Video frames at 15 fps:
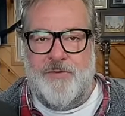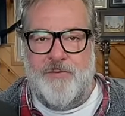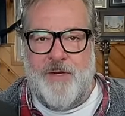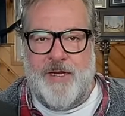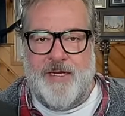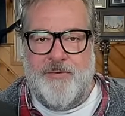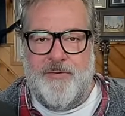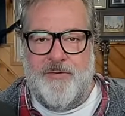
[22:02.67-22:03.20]
a
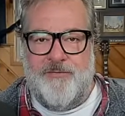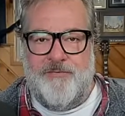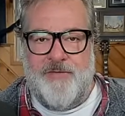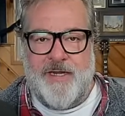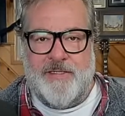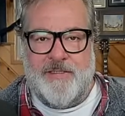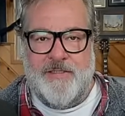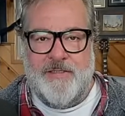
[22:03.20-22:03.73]
way to
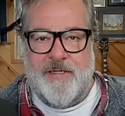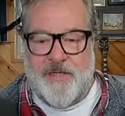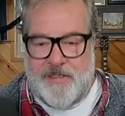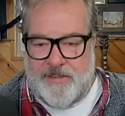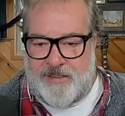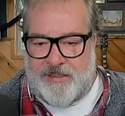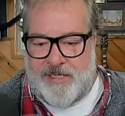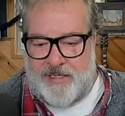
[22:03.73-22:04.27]
affect
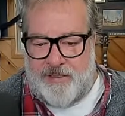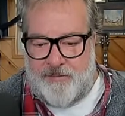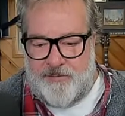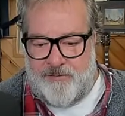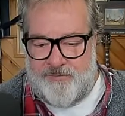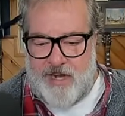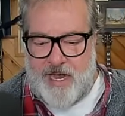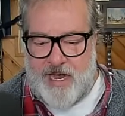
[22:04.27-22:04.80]
the kingdom
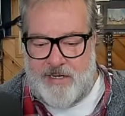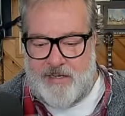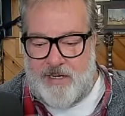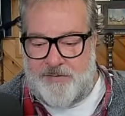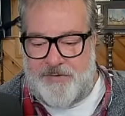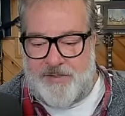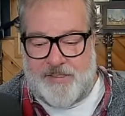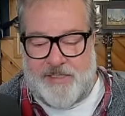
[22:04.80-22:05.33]
of God.
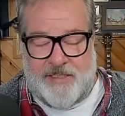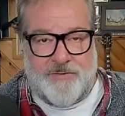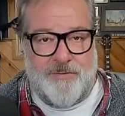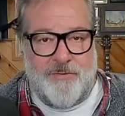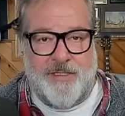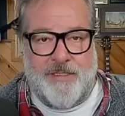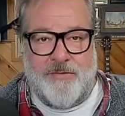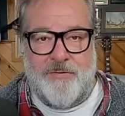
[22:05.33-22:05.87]
I think that's
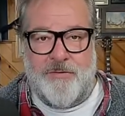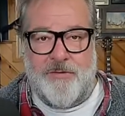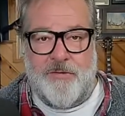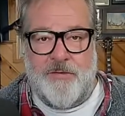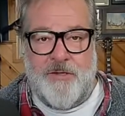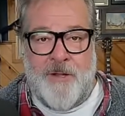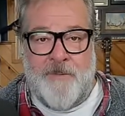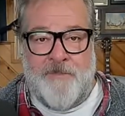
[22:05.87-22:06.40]
really cool.